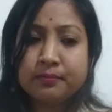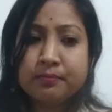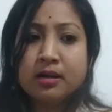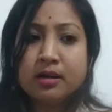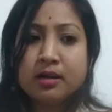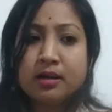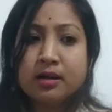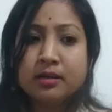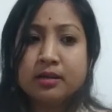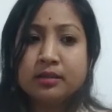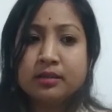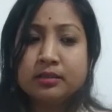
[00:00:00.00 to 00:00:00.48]

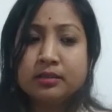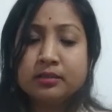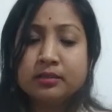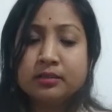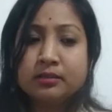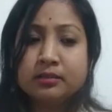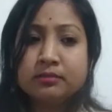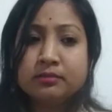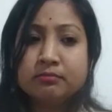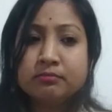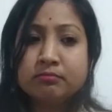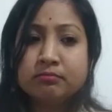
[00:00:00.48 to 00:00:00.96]
I
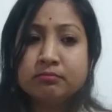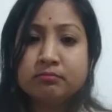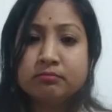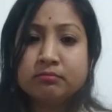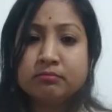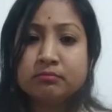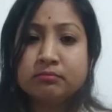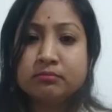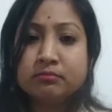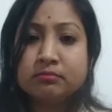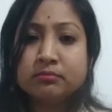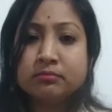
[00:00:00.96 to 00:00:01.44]

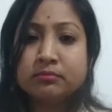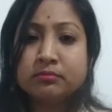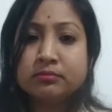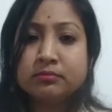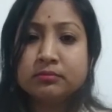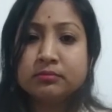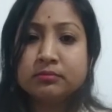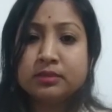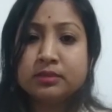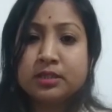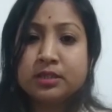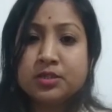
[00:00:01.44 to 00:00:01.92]
mm,
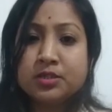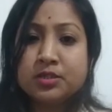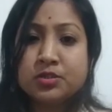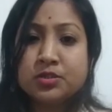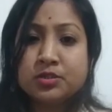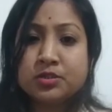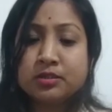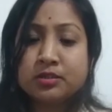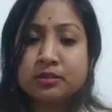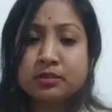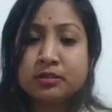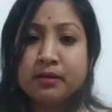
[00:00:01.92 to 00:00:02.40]

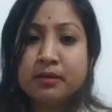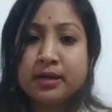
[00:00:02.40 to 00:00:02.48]
teach,